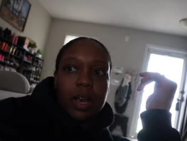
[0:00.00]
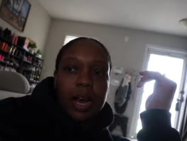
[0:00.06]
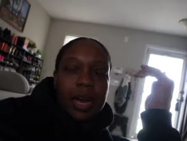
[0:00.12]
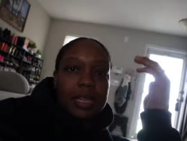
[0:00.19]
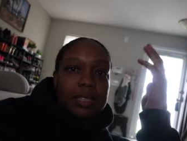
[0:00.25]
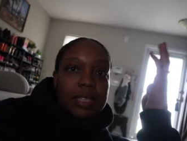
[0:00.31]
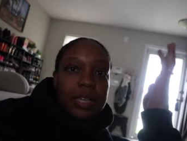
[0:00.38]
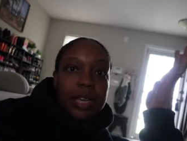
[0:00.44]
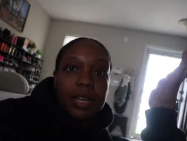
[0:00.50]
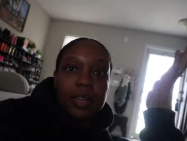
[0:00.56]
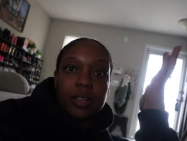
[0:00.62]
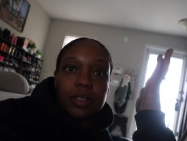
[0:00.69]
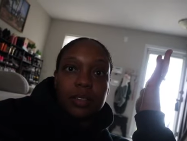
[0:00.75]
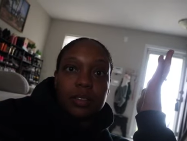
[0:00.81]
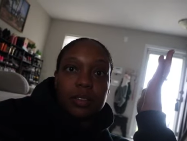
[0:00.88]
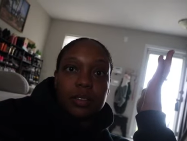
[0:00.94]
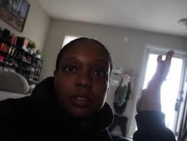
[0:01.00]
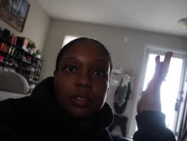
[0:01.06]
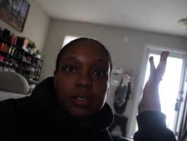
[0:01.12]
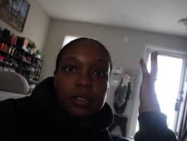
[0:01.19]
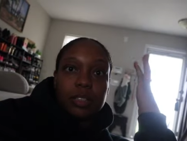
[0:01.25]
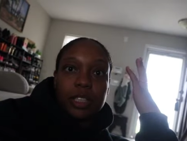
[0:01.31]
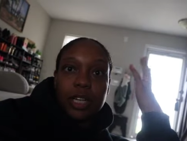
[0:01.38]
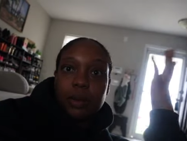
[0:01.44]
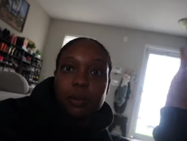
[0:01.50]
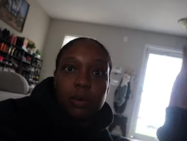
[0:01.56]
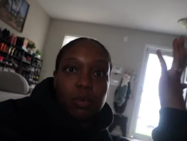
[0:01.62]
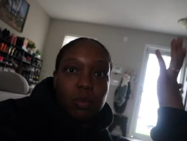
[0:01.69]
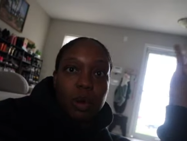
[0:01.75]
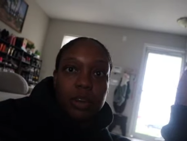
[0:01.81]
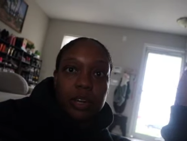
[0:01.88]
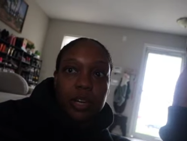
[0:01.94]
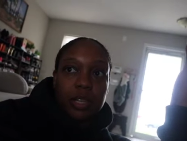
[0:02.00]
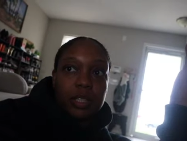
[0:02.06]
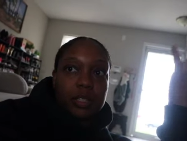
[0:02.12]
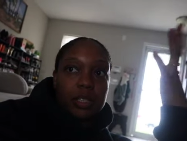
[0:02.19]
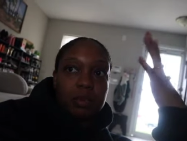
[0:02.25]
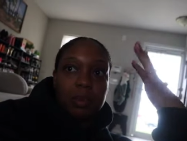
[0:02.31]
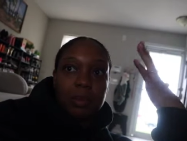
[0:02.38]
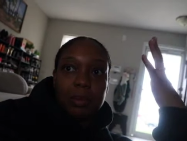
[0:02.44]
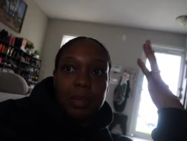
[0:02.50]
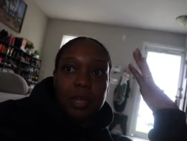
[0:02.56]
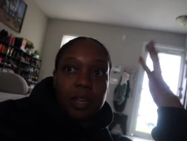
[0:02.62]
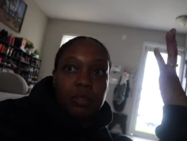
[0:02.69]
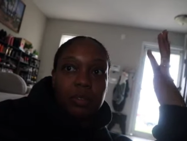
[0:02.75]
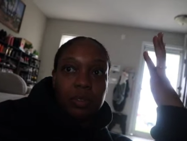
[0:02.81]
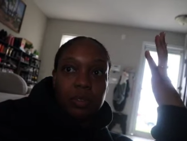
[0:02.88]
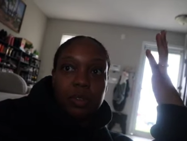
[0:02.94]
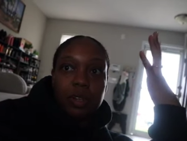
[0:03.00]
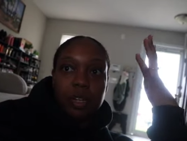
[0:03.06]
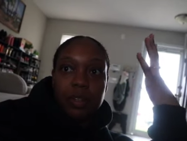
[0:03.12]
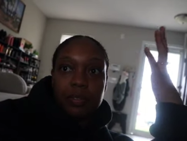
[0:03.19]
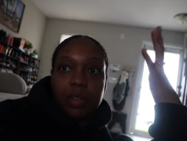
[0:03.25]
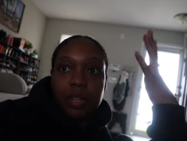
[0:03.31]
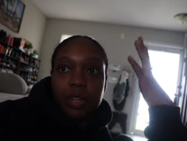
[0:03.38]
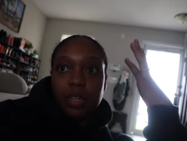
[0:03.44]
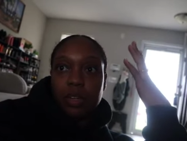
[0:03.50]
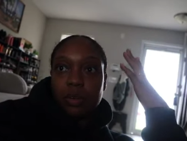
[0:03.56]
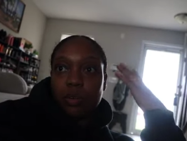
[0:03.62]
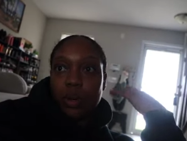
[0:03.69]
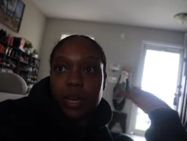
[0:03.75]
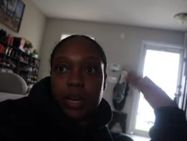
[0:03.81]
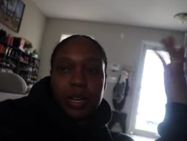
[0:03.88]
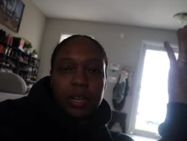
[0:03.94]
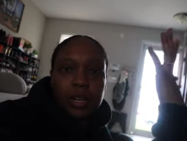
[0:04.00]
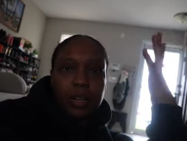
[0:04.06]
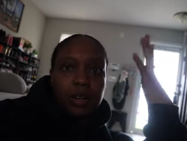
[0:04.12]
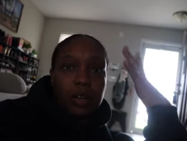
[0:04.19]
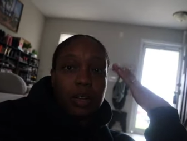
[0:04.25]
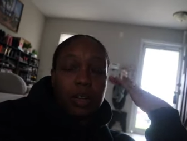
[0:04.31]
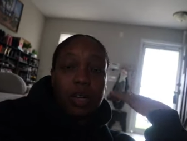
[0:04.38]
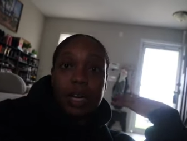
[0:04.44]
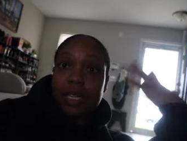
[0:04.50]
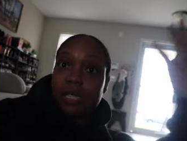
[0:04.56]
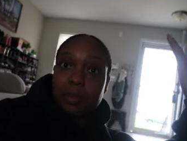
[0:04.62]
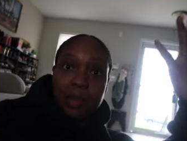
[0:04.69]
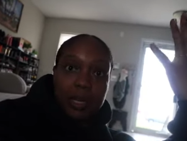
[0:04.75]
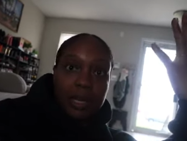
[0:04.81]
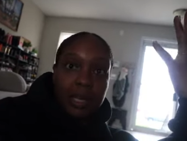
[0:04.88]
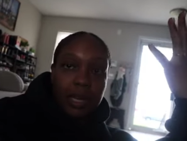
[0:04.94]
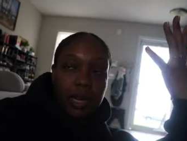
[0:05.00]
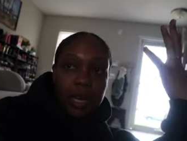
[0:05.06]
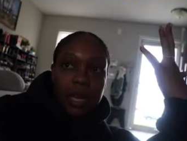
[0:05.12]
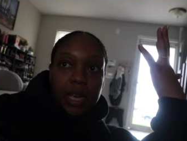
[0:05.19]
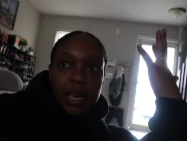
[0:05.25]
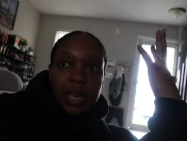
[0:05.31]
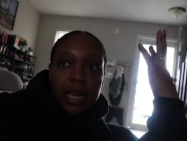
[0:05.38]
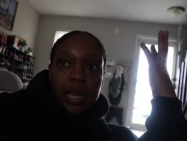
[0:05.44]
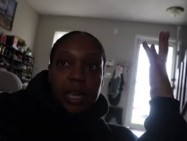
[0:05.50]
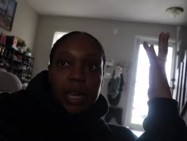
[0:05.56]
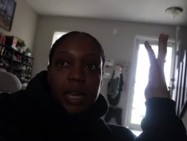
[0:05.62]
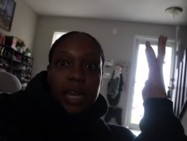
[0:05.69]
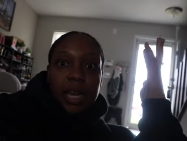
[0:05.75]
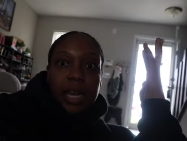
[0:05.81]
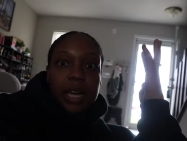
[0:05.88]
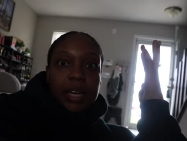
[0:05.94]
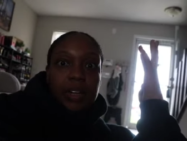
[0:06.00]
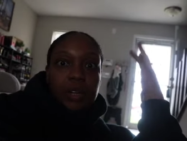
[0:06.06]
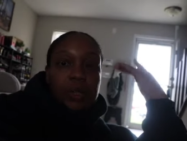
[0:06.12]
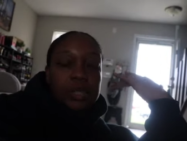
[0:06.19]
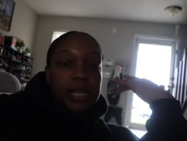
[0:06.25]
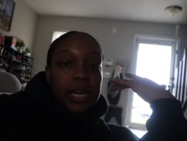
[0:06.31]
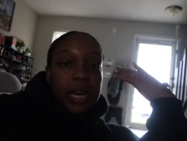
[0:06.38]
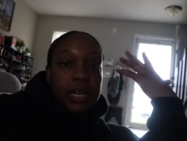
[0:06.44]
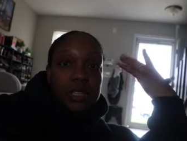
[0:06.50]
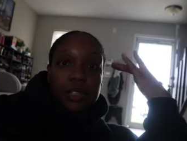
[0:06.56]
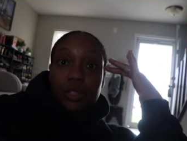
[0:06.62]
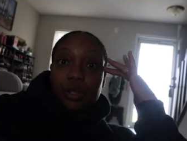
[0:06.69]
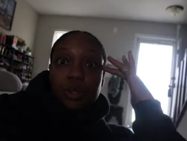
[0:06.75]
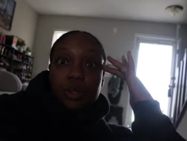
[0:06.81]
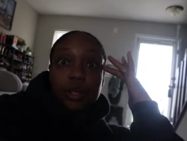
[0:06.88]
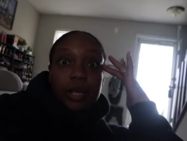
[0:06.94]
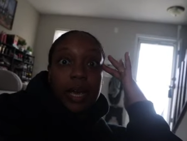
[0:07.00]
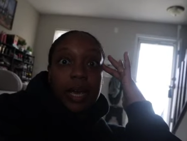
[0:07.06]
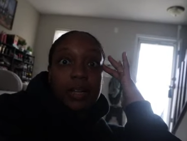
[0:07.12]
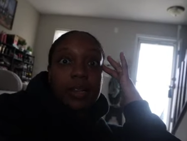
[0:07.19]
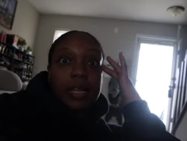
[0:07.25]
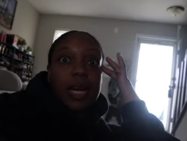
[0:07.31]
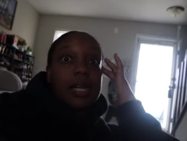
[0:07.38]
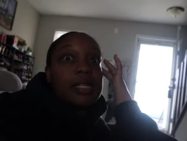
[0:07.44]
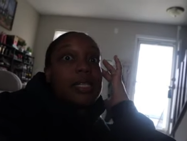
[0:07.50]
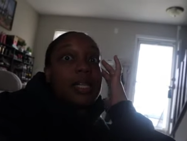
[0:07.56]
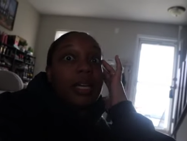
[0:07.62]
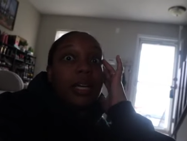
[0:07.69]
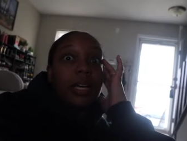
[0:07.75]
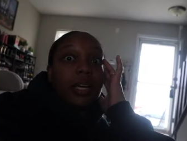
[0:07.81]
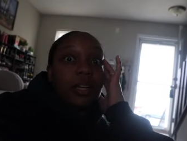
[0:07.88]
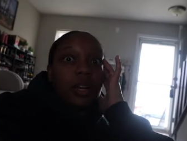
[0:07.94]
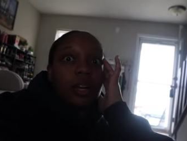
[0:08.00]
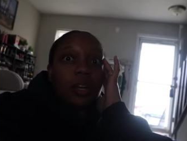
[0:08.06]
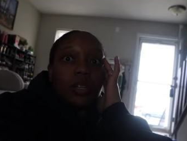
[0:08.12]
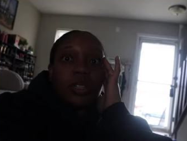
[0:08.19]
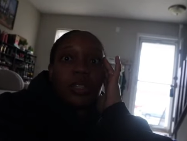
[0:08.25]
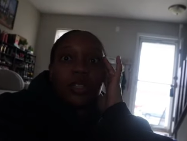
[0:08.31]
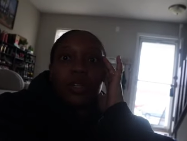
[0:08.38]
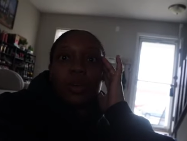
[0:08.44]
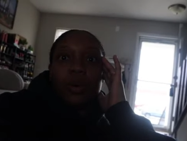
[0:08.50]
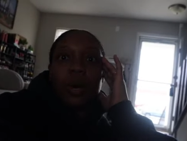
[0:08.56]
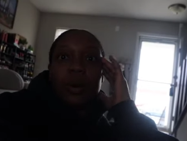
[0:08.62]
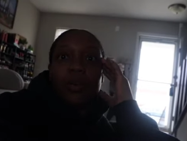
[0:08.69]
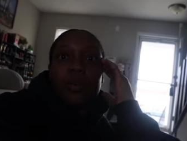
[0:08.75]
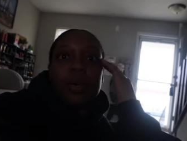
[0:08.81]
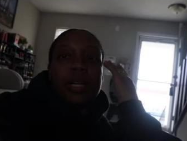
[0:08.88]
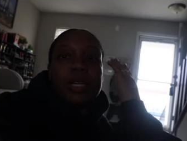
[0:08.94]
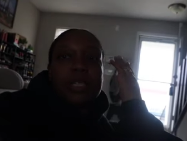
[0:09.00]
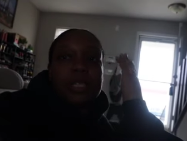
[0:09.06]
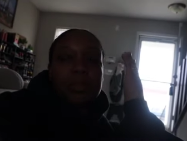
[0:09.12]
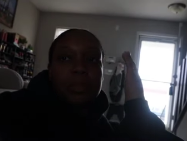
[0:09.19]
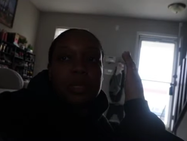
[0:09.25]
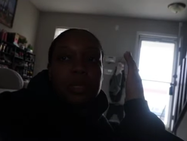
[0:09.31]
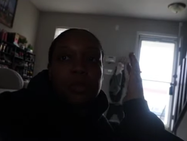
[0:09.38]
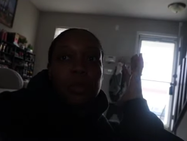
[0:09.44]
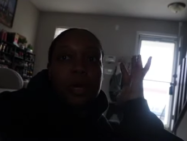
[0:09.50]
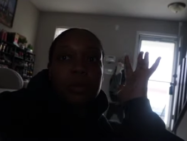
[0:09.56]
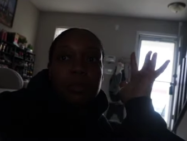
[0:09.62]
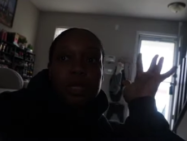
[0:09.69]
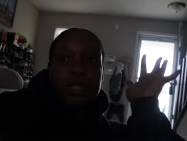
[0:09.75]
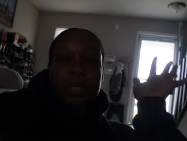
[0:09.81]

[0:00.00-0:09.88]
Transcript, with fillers: I take Chiron Walker to be my love loving and wedded husband and you say I do and like that's it y'all so I wanted something way more